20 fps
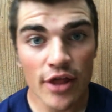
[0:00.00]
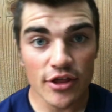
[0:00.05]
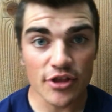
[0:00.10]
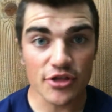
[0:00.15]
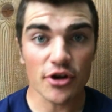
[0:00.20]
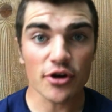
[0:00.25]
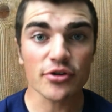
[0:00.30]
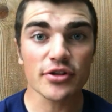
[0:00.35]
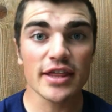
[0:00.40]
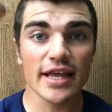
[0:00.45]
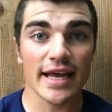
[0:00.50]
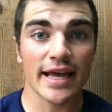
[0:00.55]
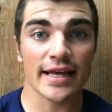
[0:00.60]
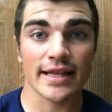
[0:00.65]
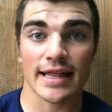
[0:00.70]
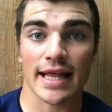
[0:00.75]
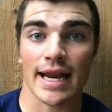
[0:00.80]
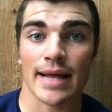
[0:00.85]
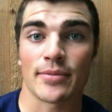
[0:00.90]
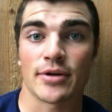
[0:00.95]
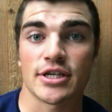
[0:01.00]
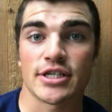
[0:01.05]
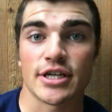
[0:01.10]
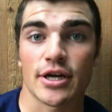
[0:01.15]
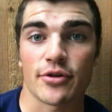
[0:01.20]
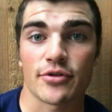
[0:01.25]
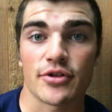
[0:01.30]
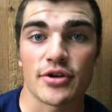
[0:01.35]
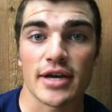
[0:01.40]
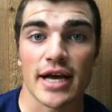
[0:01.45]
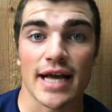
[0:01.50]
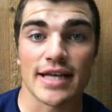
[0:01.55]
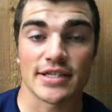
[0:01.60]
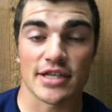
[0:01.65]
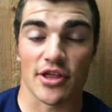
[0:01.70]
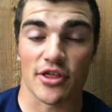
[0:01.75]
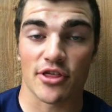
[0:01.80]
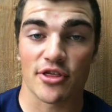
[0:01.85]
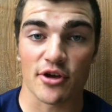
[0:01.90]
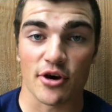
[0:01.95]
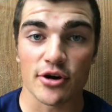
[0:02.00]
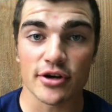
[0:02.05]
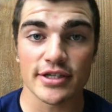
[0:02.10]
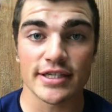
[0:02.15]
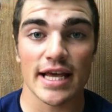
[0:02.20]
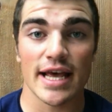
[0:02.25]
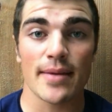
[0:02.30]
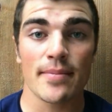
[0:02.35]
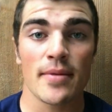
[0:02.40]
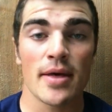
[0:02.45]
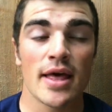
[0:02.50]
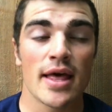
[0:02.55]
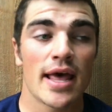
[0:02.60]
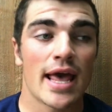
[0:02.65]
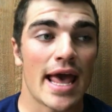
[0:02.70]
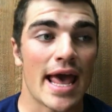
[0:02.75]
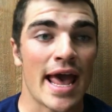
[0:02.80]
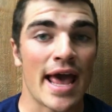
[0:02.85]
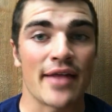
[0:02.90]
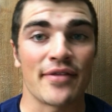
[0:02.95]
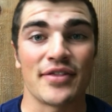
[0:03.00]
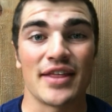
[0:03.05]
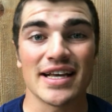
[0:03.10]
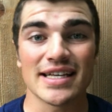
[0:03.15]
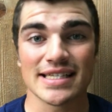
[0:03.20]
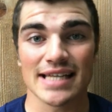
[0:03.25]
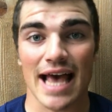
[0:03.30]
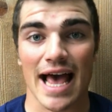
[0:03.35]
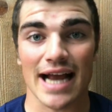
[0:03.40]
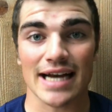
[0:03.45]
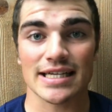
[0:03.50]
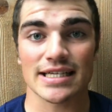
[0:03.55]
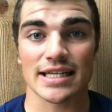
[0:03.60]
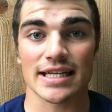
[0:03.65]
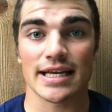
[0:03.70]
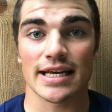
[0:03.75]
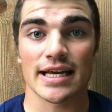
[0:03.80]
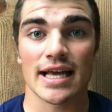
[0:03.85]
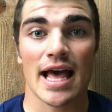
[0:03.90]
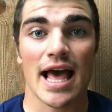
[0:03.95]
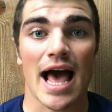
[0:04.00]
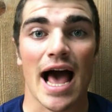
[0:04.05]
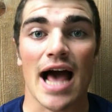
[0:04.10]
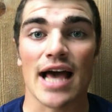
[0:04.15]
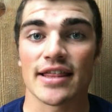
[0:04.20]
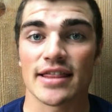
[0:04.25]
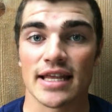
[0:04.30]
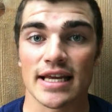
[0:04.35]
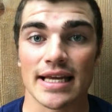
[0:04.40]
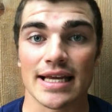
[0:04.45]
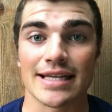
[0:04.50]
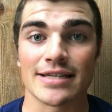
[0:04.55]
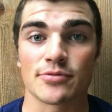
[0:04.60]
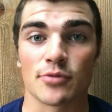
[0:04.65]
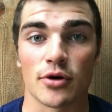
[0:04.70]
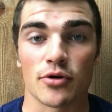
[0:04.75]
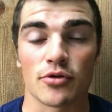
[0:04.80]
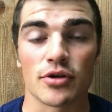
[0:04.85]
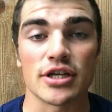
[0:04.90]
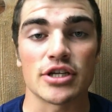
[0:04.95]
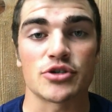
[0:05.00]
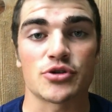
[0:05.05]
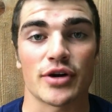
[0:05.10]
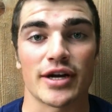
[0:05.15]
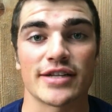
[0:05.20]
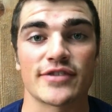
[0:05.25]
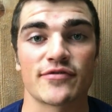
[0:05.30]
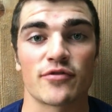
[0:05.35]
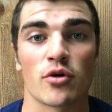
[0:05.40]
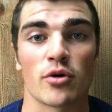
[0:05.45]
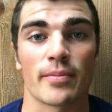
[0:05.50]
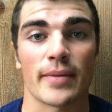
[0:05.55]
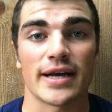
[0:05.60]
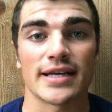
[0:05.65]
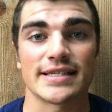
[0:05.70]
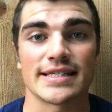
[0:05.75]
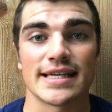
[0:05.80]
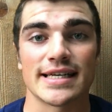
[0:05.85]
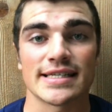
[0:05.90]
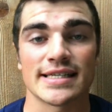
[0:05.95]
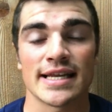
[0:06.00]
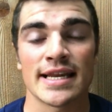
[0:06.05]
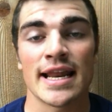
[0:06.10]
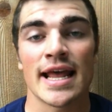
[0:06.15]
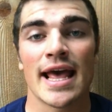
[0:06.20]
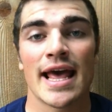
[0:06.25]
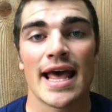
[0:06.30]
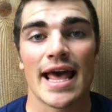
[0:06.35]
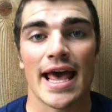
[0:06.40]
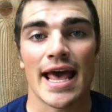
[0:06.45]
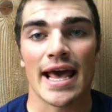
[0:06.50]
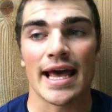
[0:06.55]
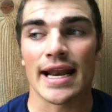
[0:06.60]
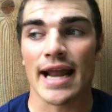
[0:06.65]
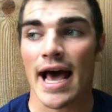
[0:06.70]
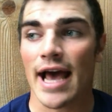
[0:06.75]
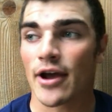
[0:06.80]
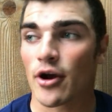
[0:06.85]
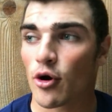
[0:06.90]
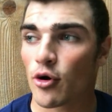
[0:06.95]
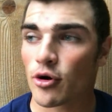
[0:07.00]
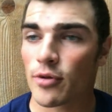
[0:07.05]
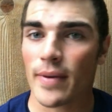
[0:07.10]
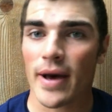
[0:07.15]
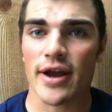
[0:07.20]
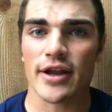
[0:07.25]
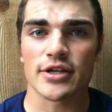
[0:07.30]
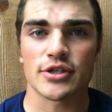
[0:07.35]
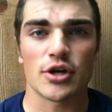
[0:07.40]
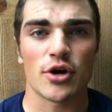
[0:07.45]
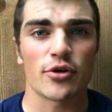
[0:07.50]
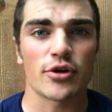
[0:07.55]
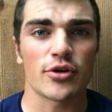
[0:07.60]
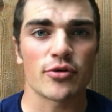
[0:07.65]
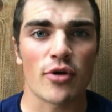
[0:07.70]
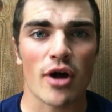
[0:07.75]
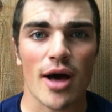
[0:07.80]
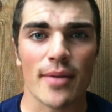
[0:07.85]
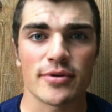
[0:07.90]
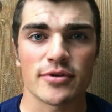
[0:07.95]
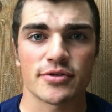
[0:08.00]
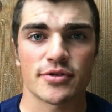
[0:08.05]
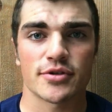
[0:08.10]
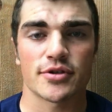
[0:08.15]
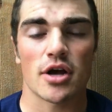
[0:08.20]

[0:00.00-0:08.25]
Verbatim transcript: the third thing that I'm gonna share with you guys, the third tip, and this actually, I think, is what really transformed my season. And I heard about it. Tony Robbins